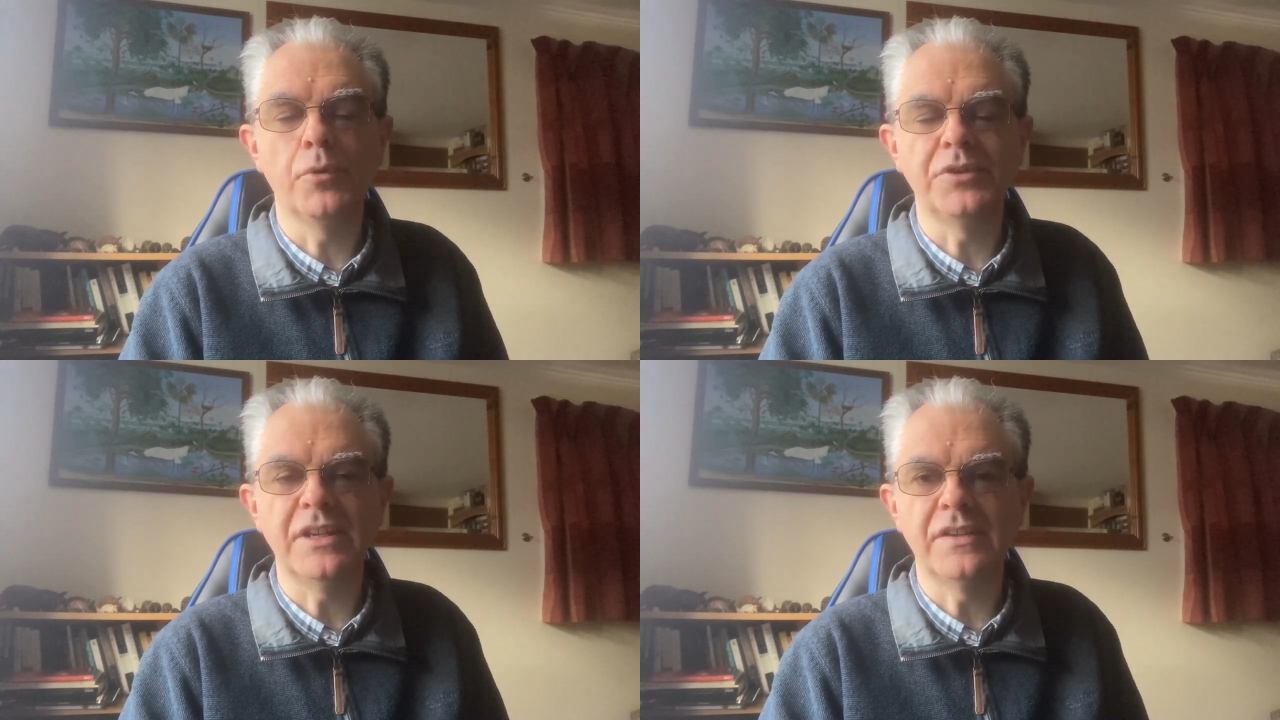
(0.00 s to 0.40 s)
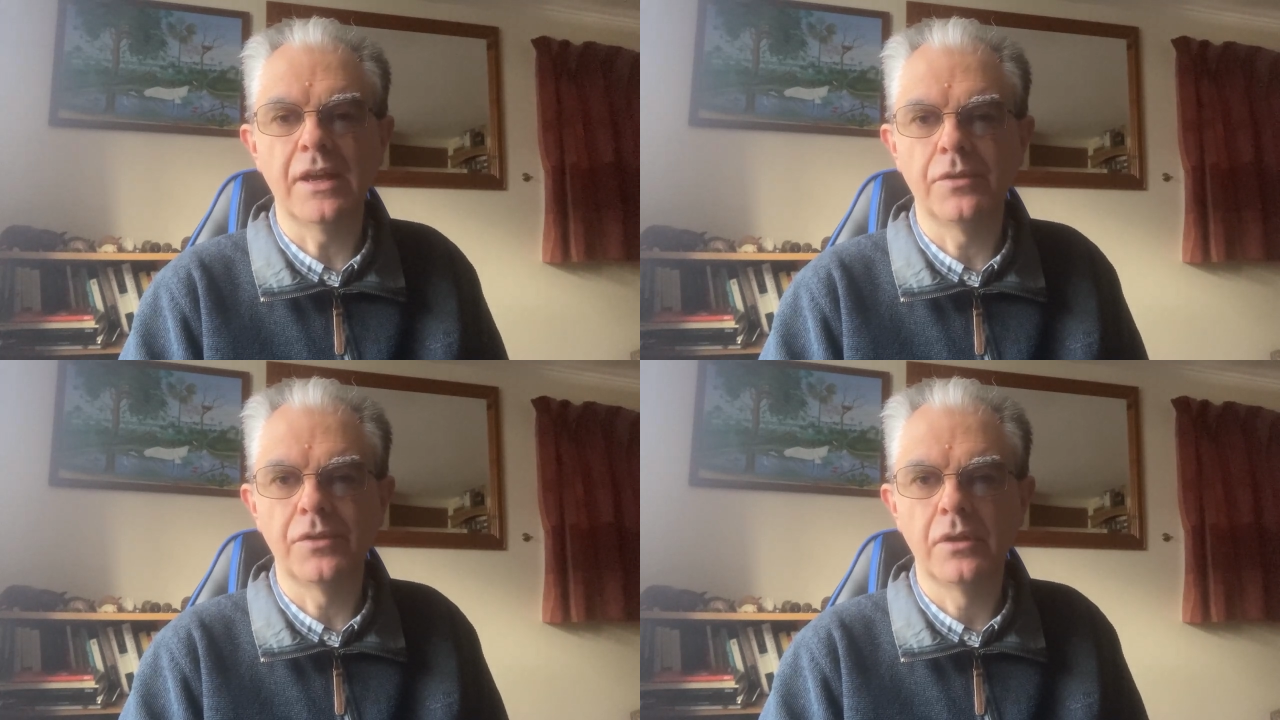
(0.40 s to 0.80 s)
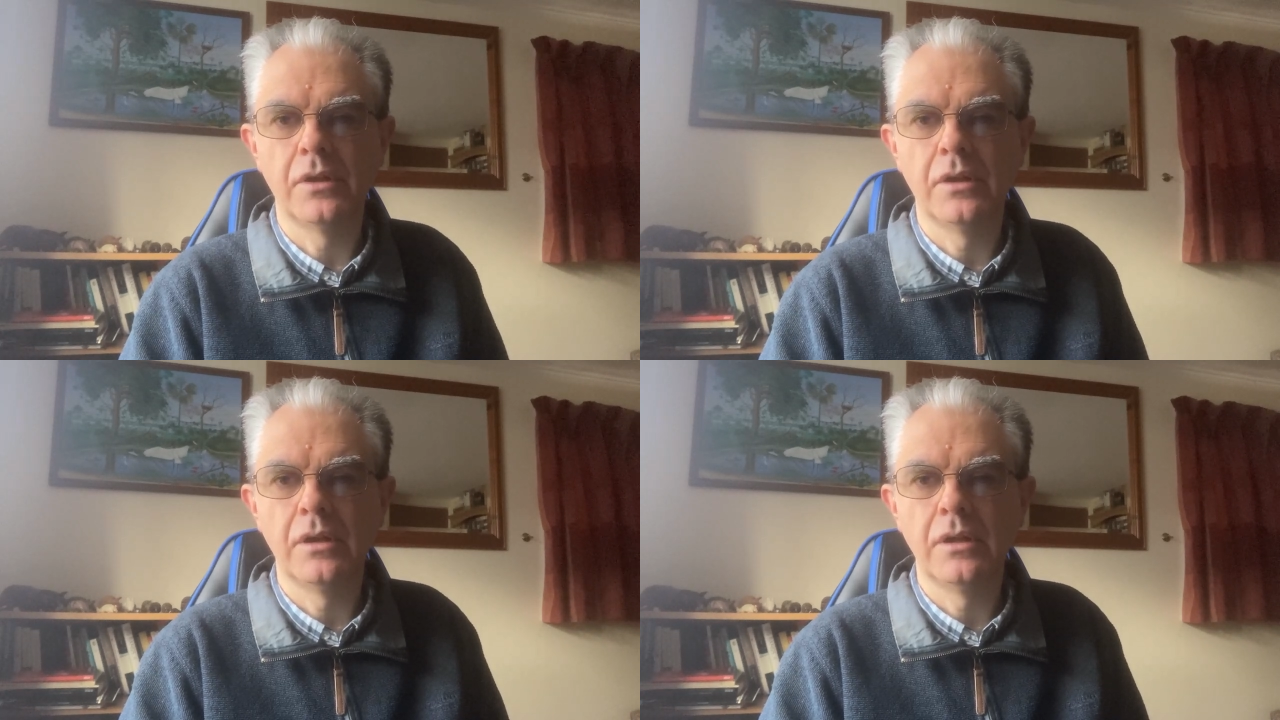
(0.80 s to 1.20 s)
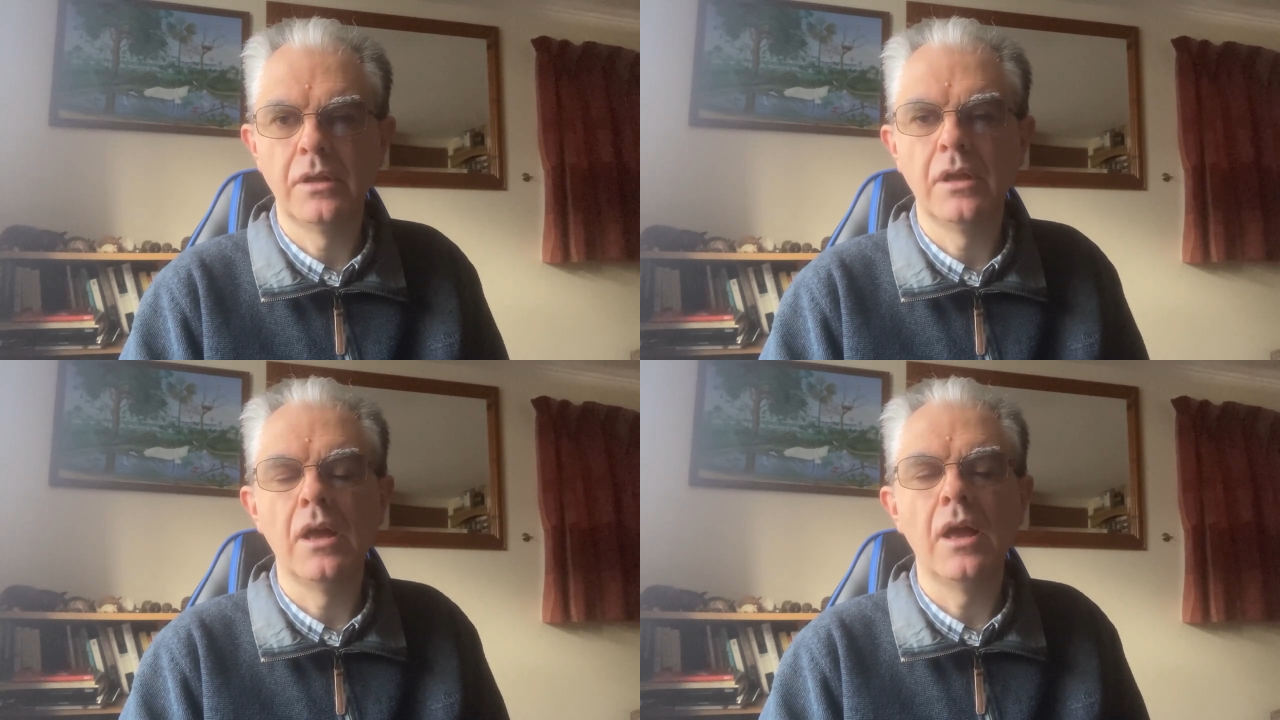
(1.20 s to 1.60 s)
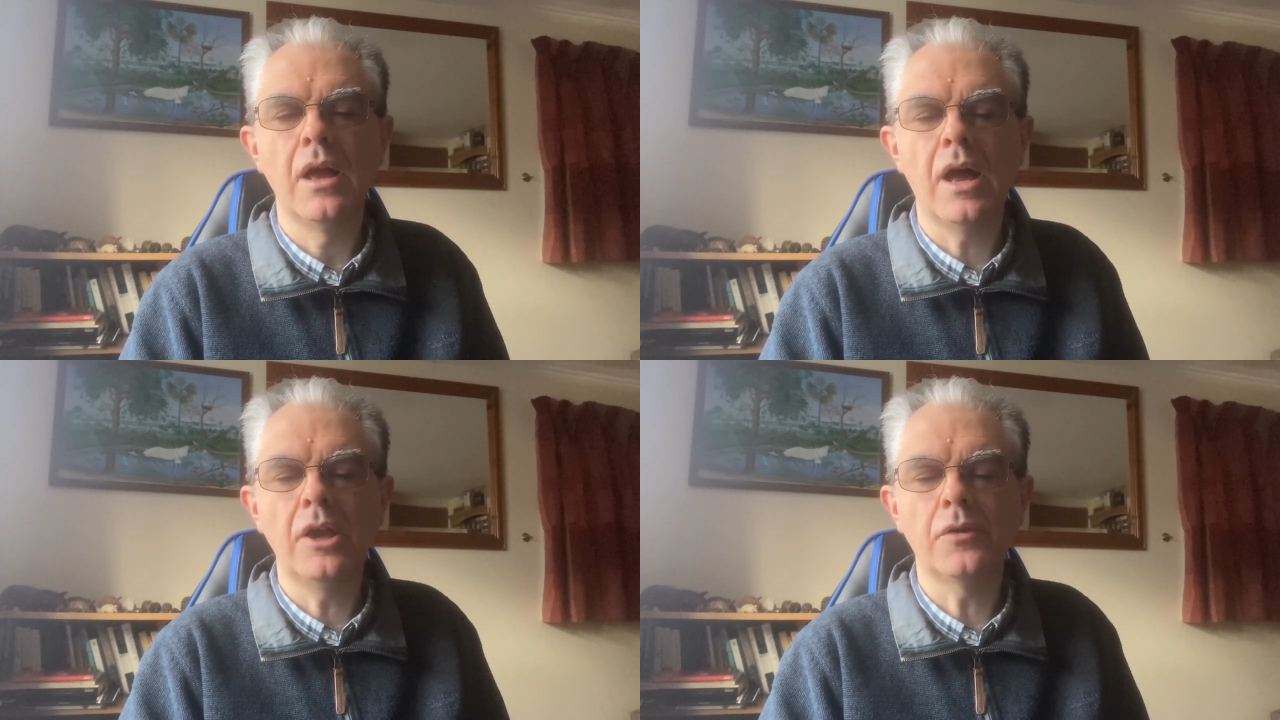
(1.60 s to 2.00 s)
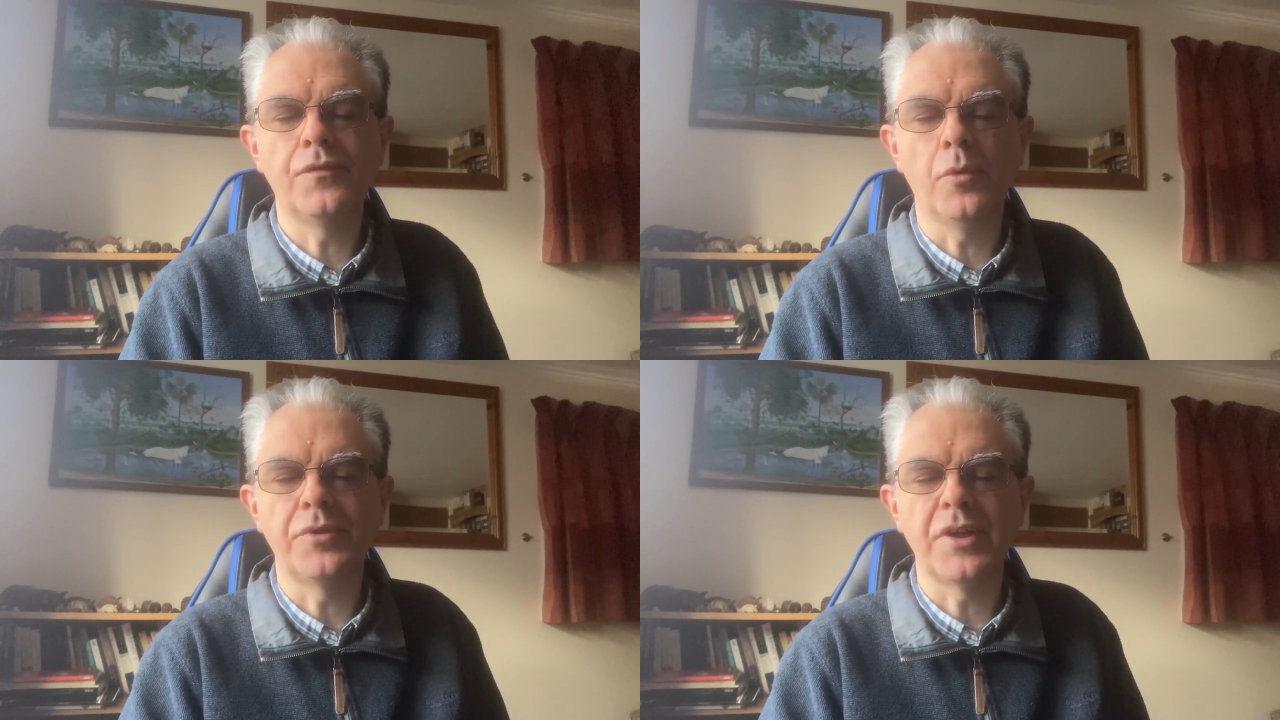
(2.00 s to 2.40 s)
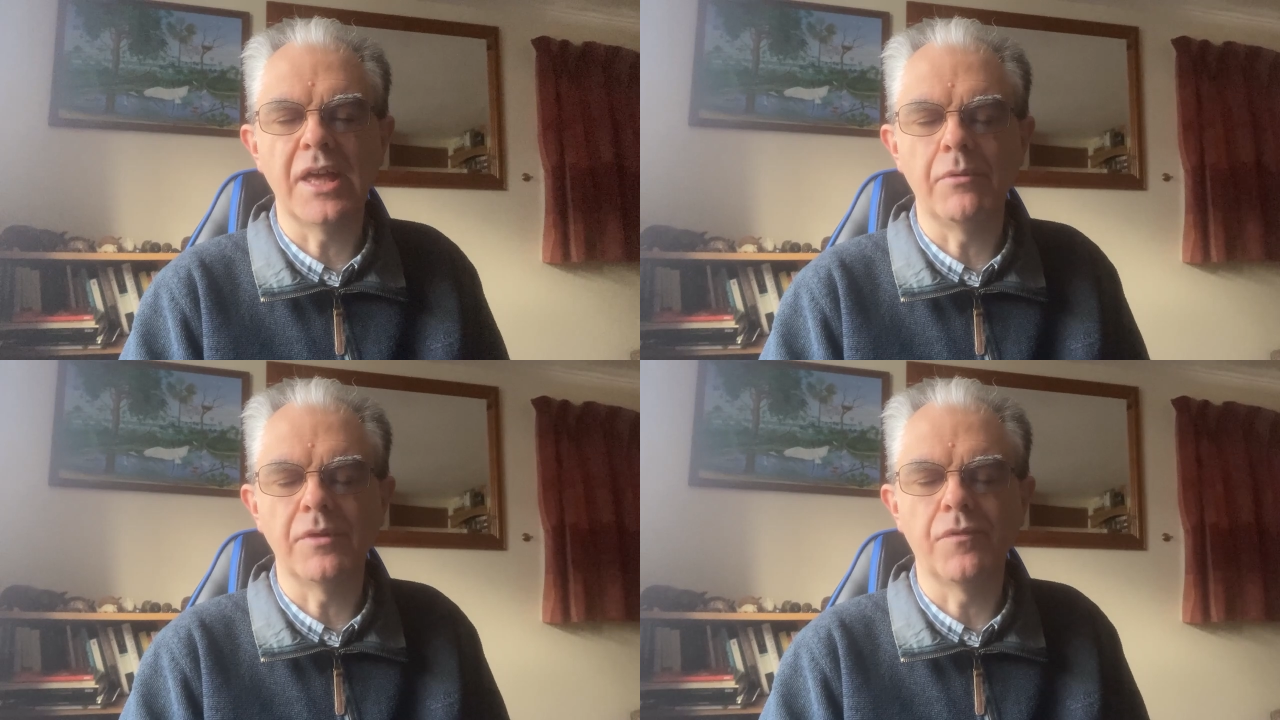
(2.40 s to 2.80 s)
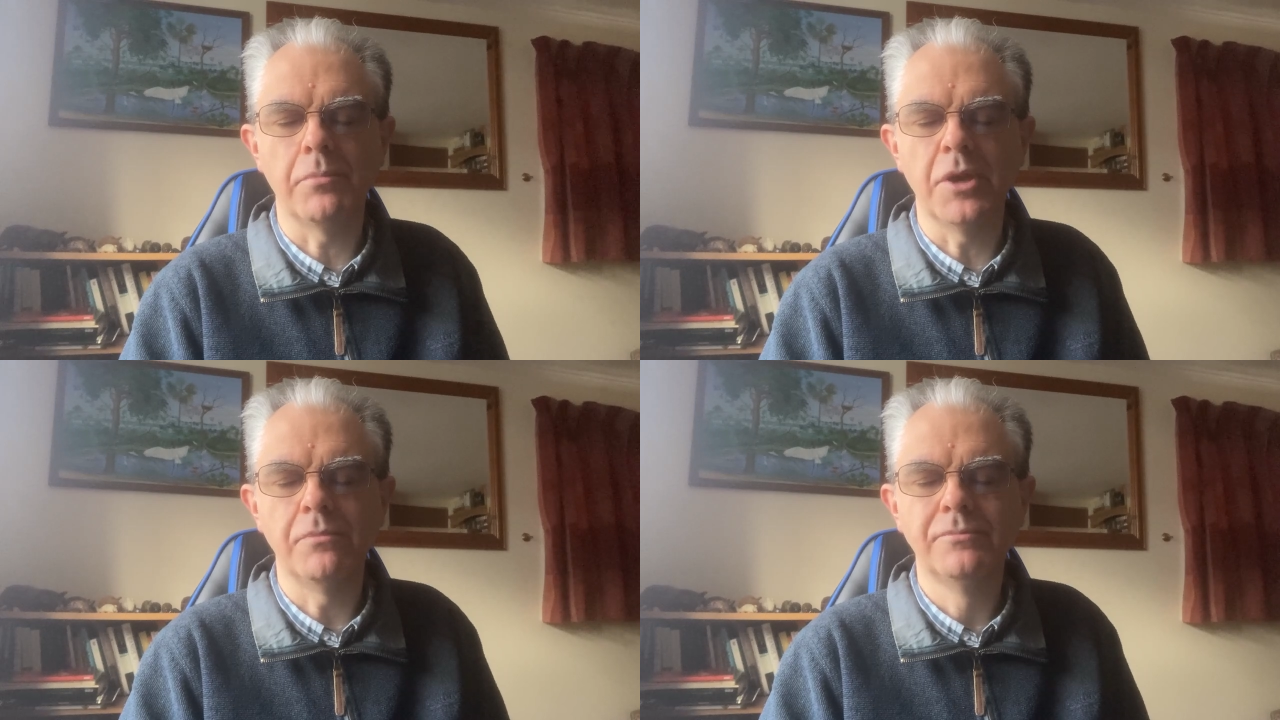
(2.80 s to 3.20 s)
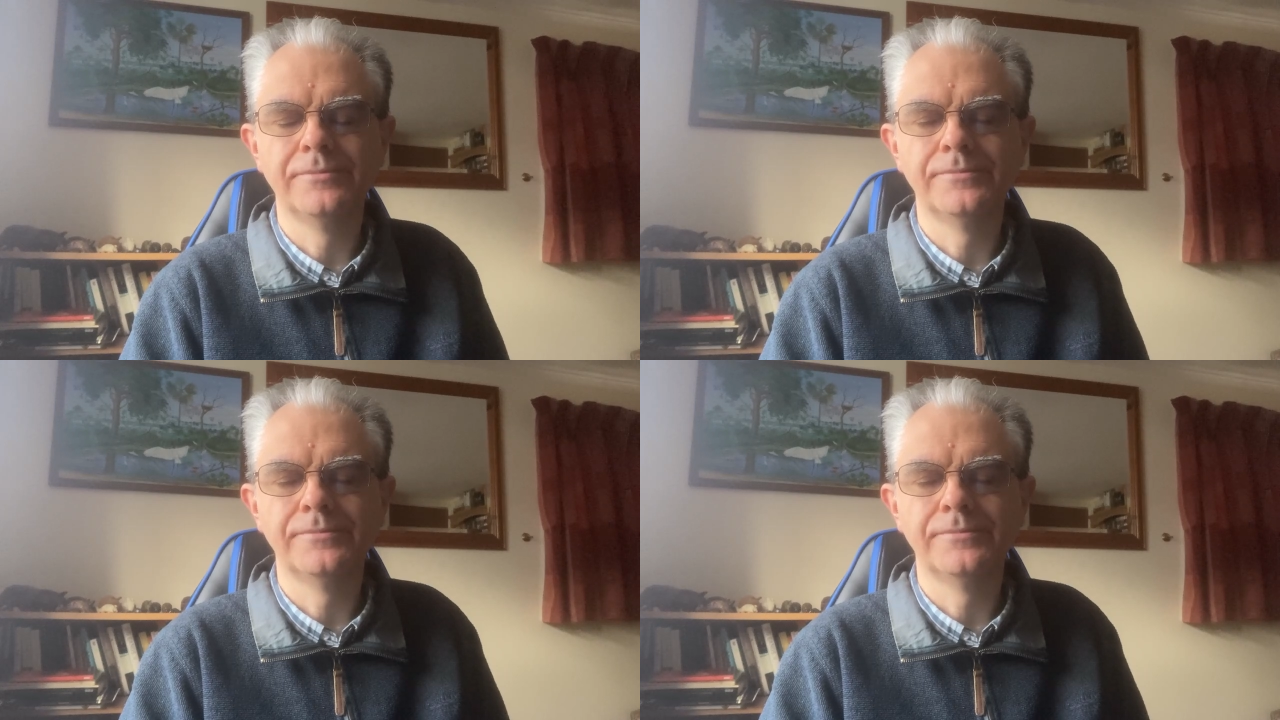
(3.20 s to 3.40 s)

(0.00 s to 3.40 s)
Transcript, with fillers: more details. I look forward to hearing from you.